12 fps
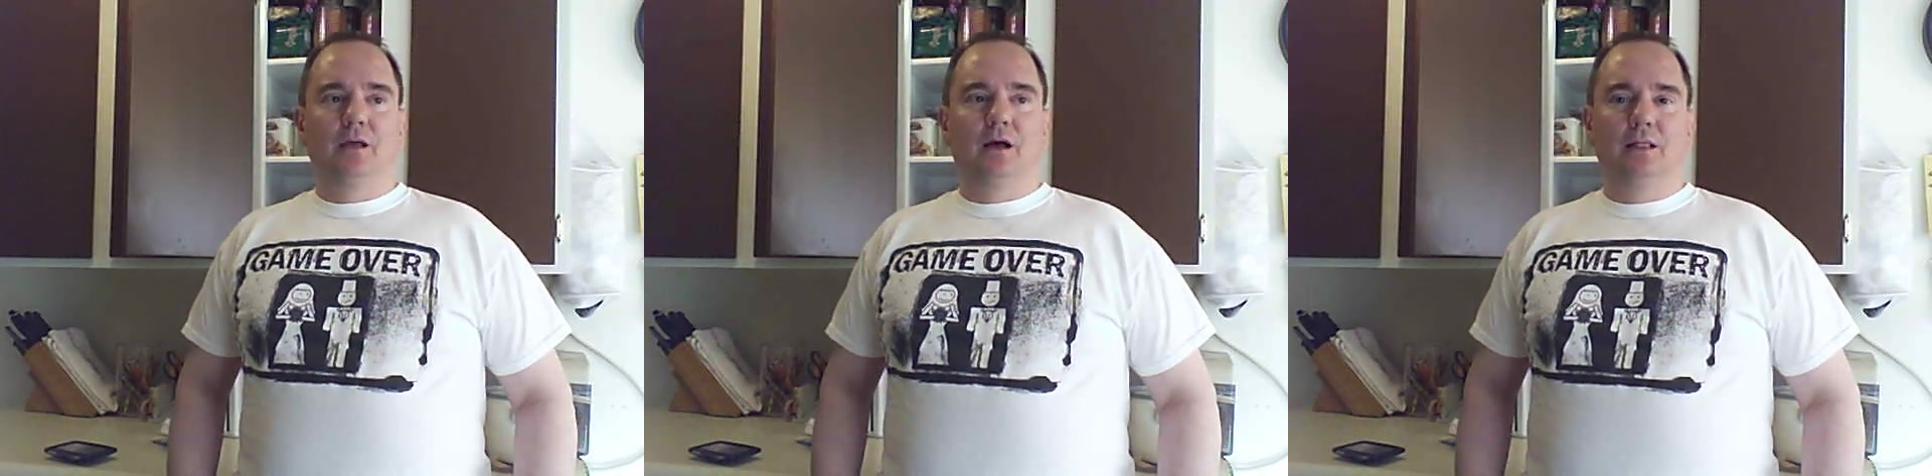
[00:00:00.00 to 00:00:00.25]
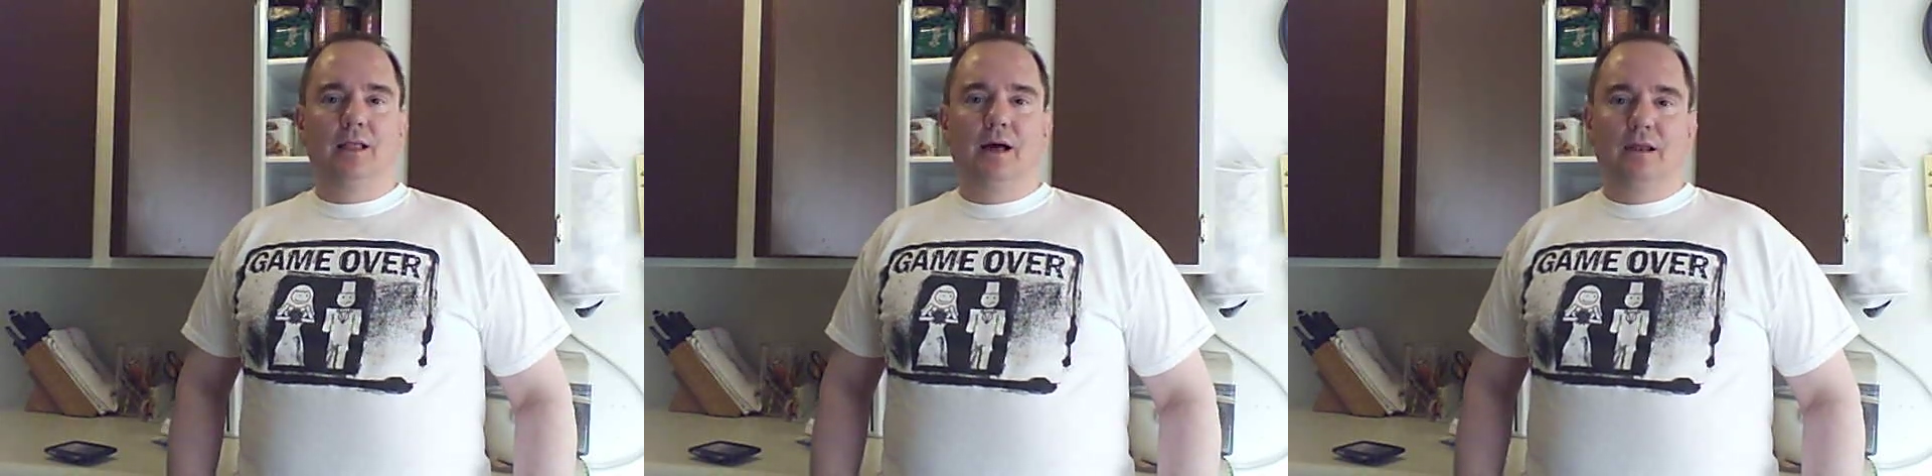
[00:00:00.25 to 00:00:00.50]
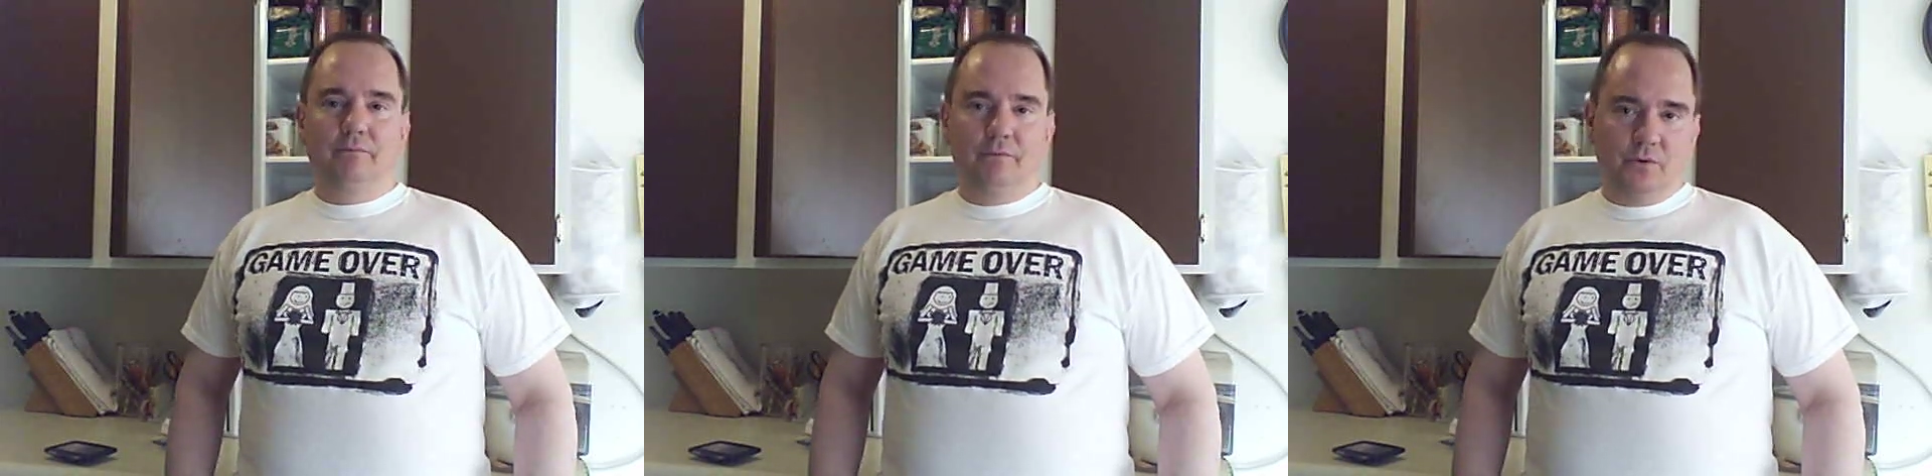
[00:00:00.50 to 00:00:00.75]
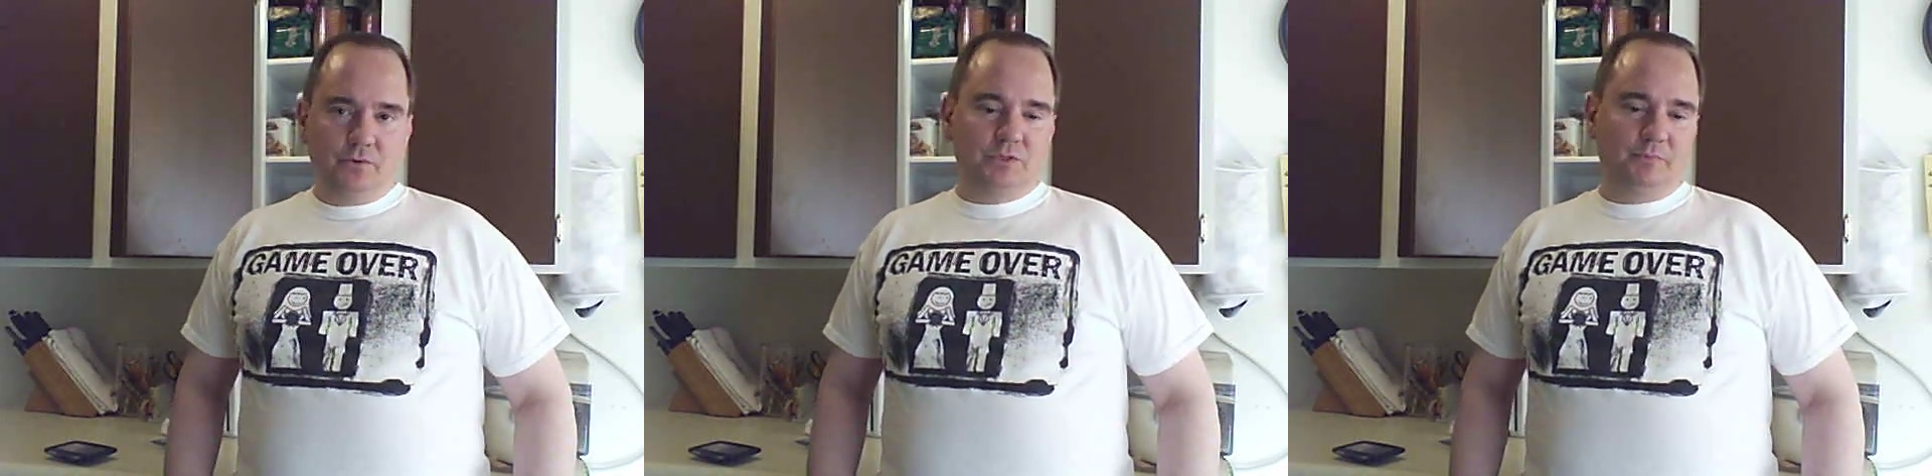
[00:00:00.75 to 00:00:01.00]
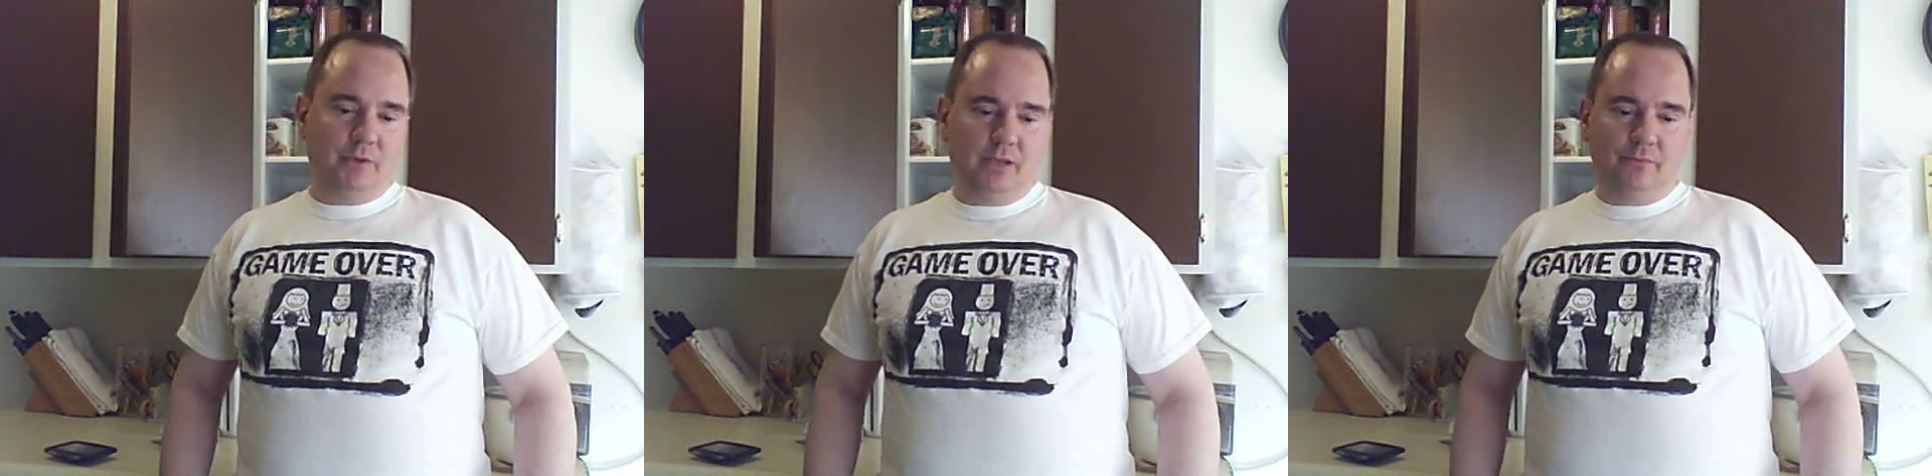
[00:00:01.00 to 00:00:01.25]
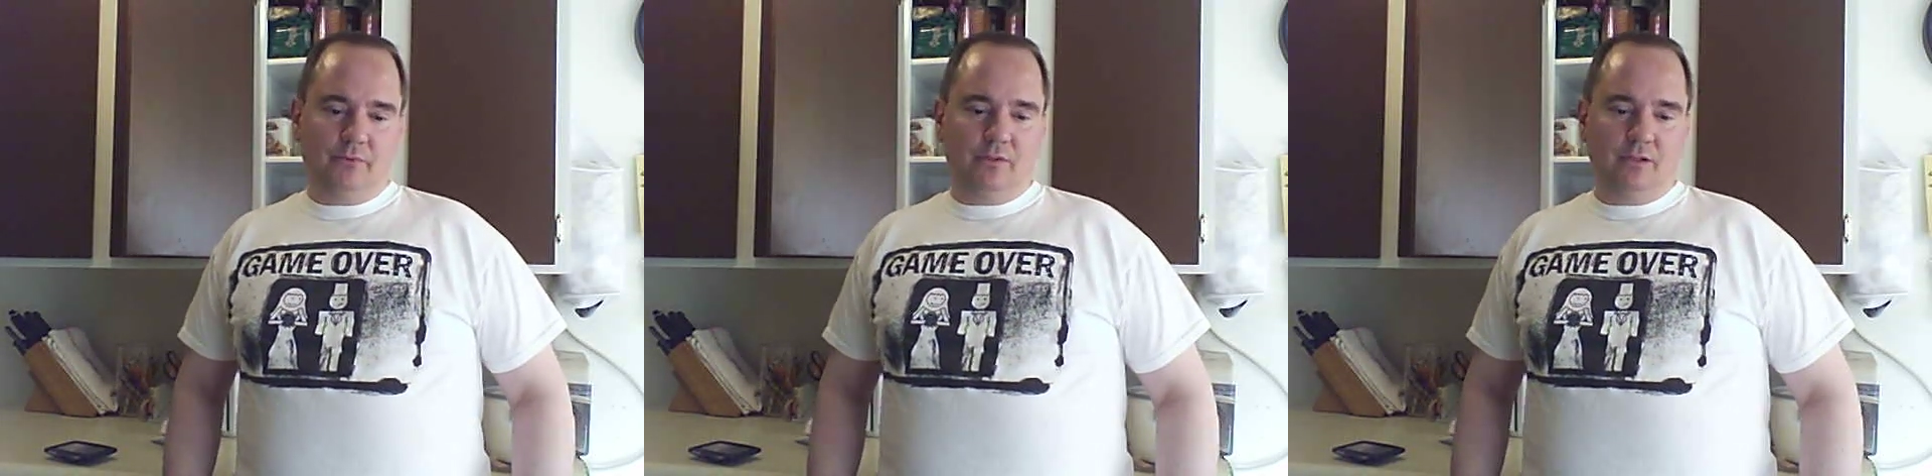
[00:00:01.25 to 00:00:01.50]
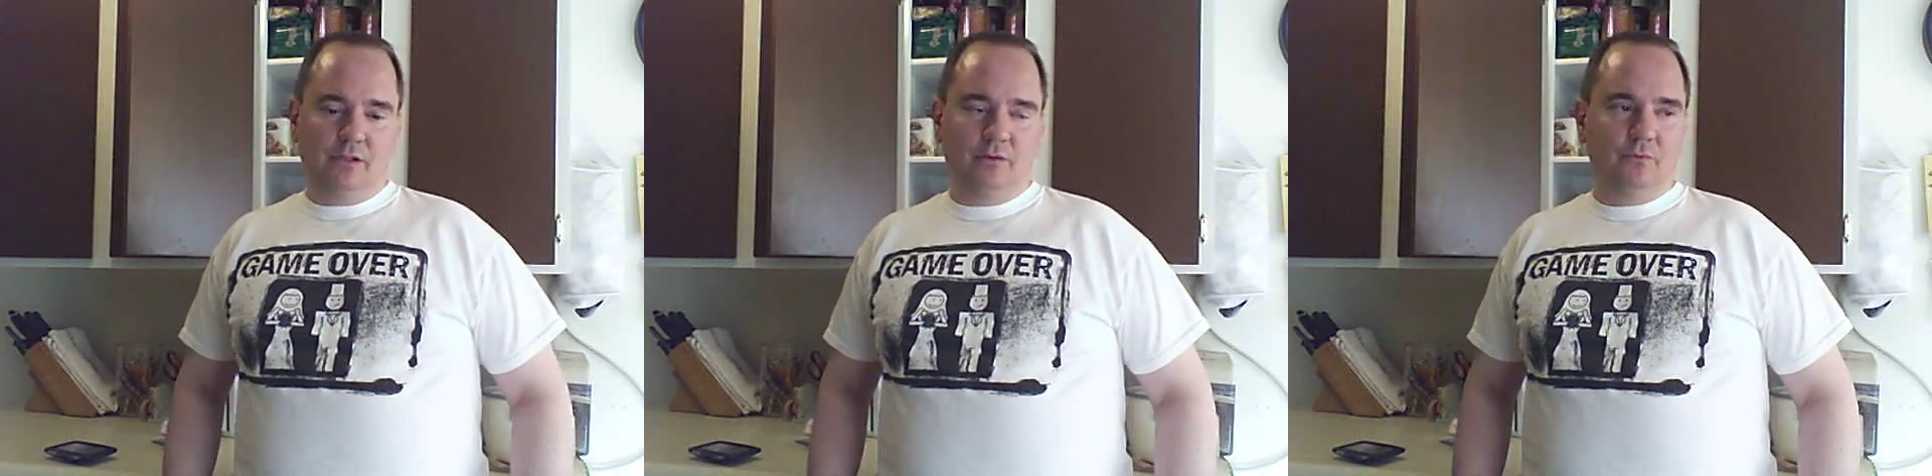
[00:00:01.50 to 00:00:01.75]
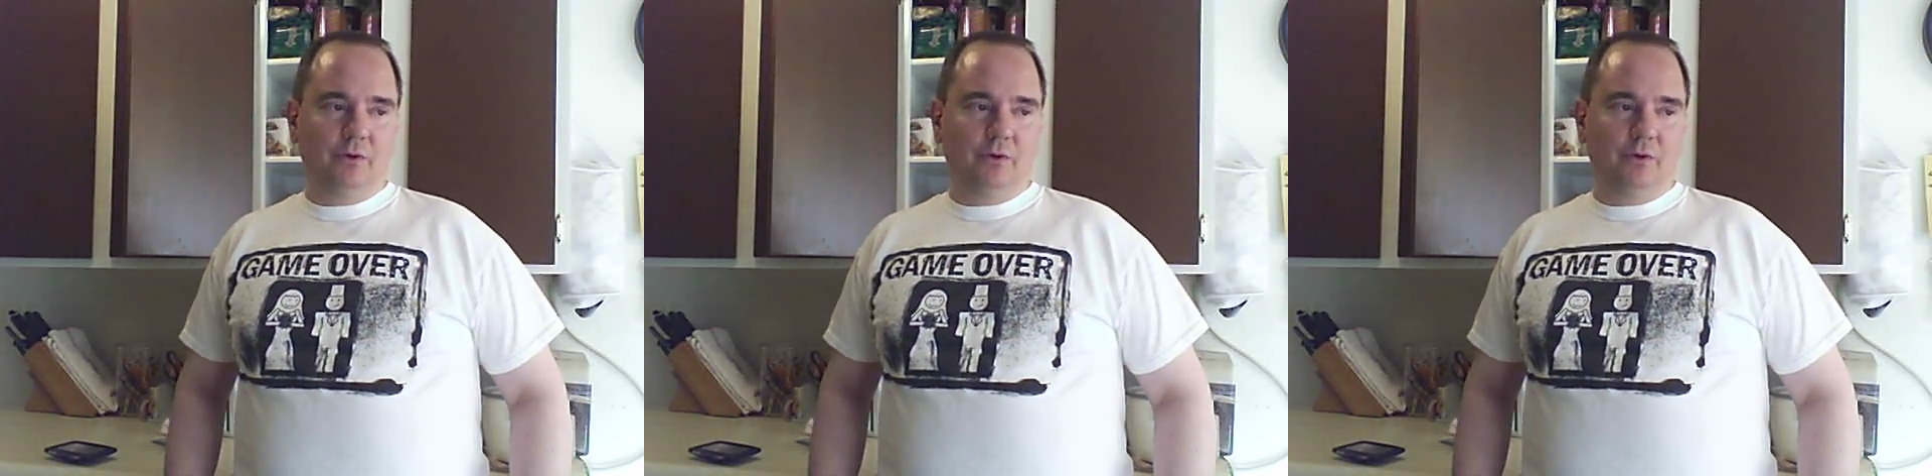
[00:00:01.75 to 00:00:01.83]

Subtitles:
a lot of those people